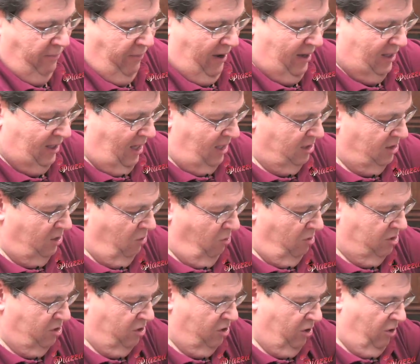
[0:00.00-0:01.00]
pay attention to
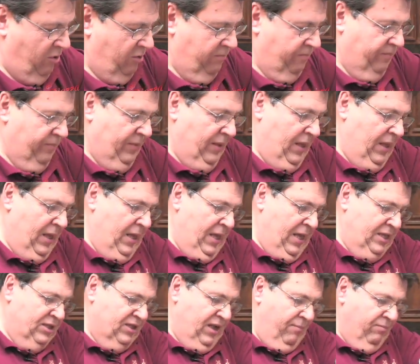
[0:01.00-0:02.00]
what you're doing.
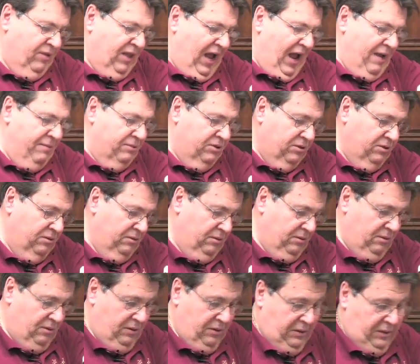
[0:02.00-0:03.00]
Sometimes
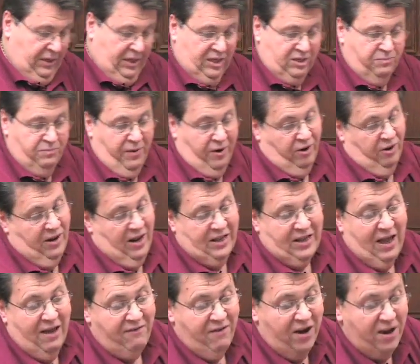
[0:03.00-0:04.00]
it's better not
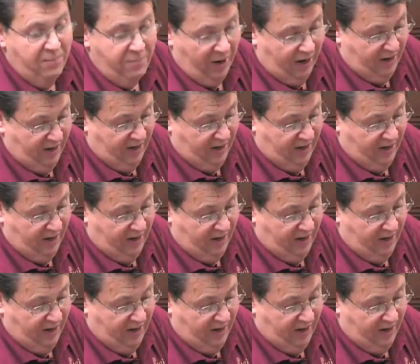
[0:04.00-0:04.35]
to have anybody